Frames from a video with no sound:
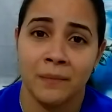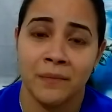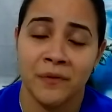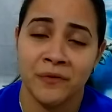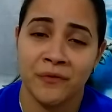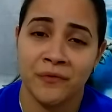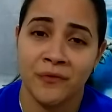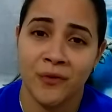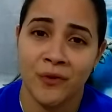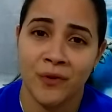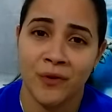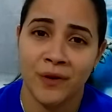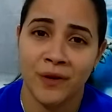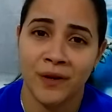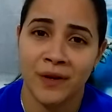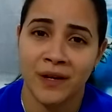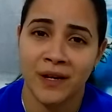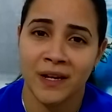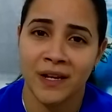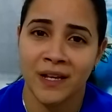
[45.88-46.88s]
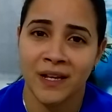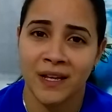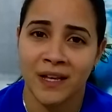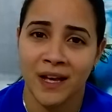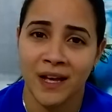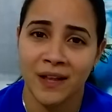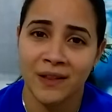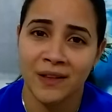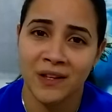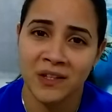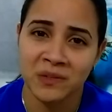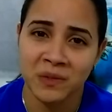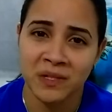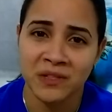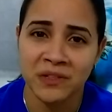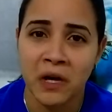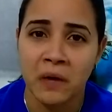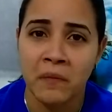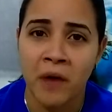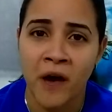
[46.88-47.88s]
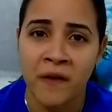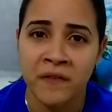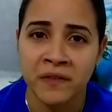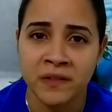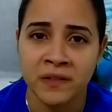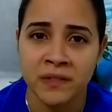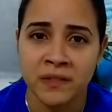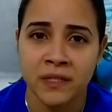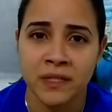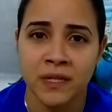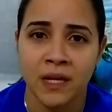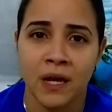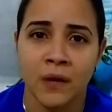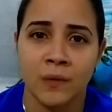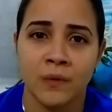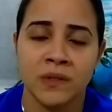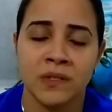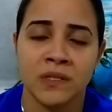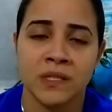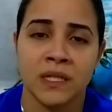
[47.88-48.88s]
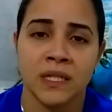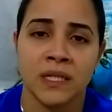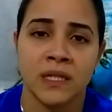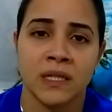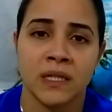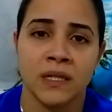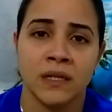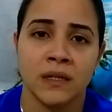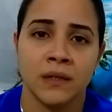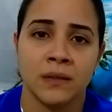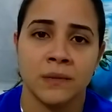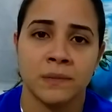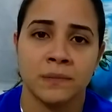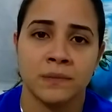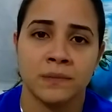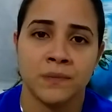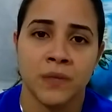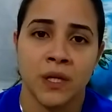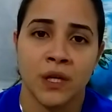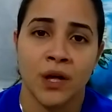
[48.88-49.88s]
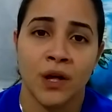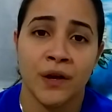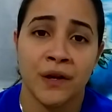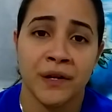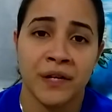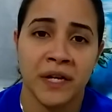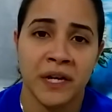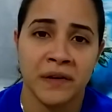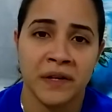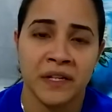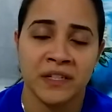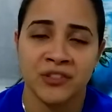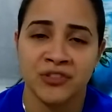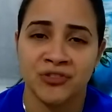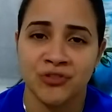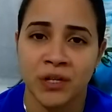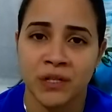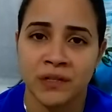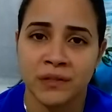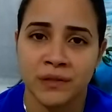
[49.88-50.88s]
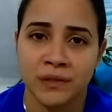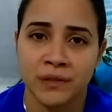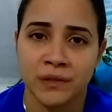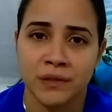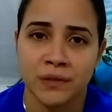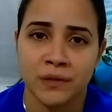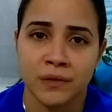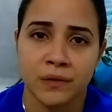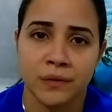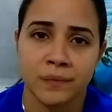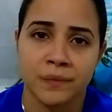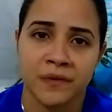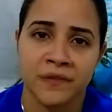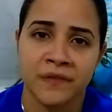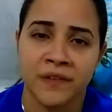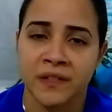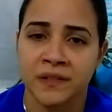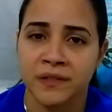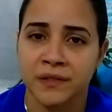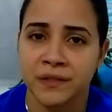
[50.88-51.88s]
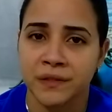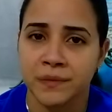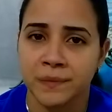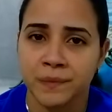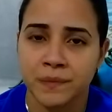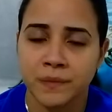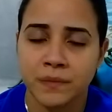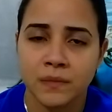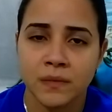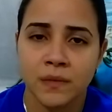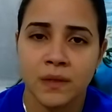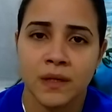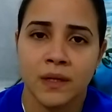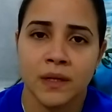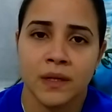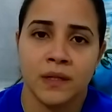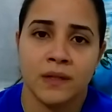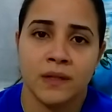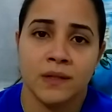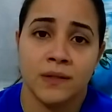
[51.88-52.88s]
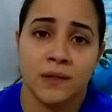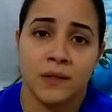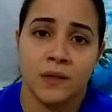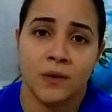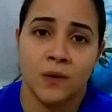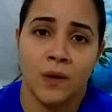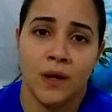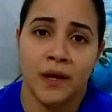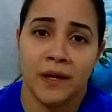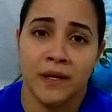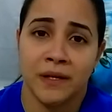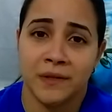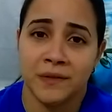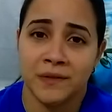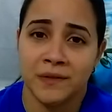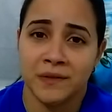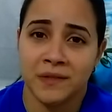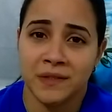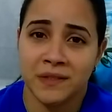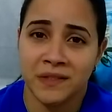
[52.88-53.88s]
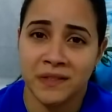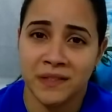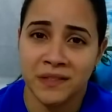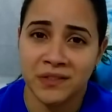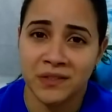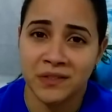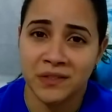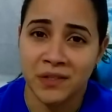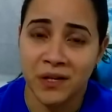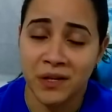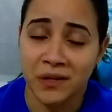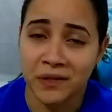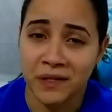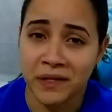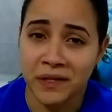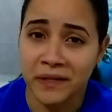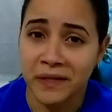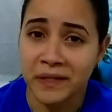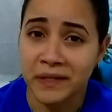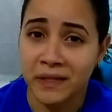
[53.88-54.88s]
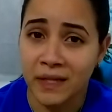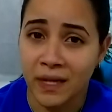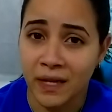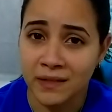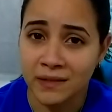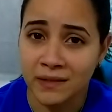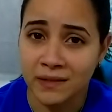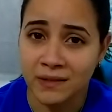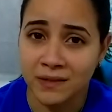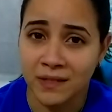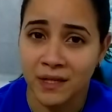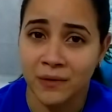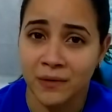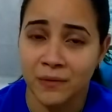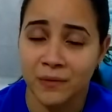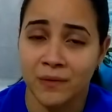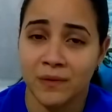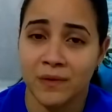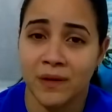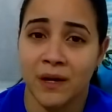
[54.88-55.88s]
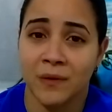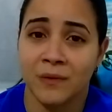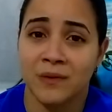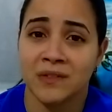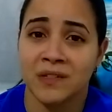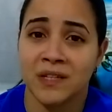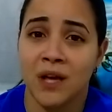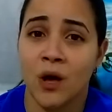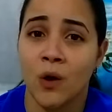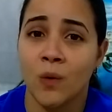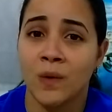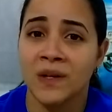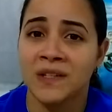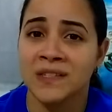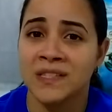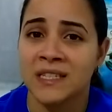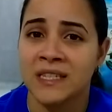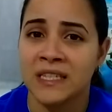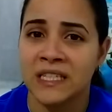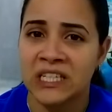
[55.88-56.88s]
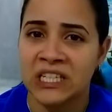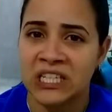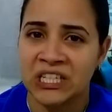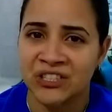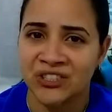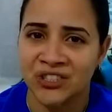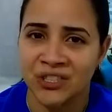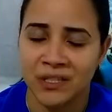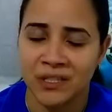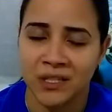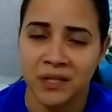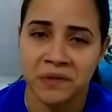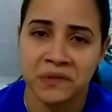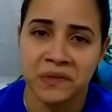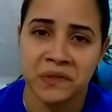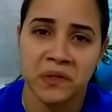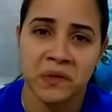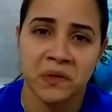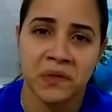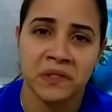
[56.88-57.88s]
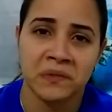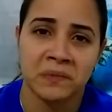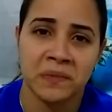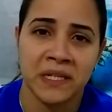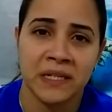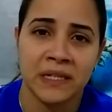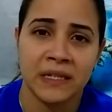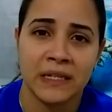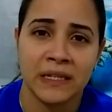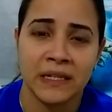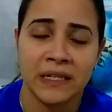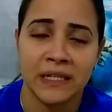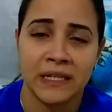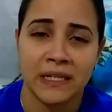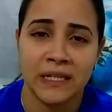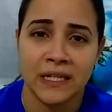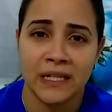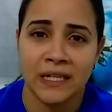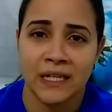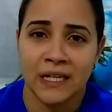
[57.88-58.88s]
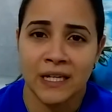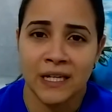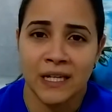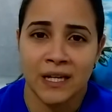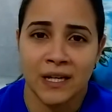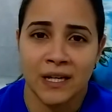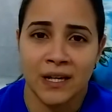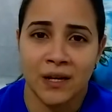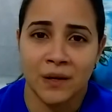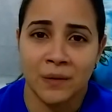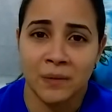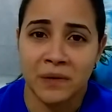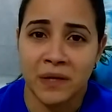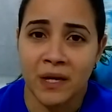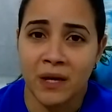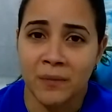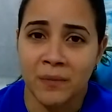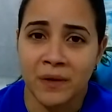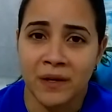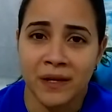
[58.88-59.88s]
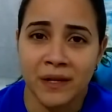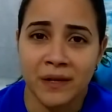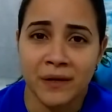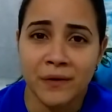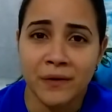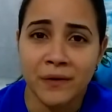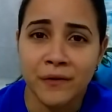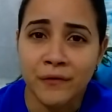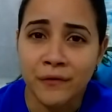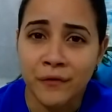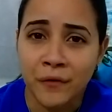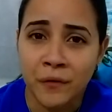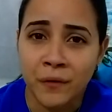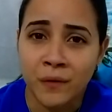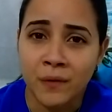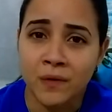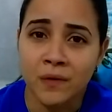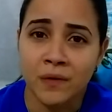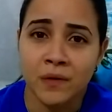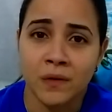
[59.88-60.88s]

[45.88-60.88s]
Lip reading: before I lost my job, obviously, I was a culinary instructor or professor. So I used to teach culinary classes. I was always in the kitchen. I was always making yummy and good food,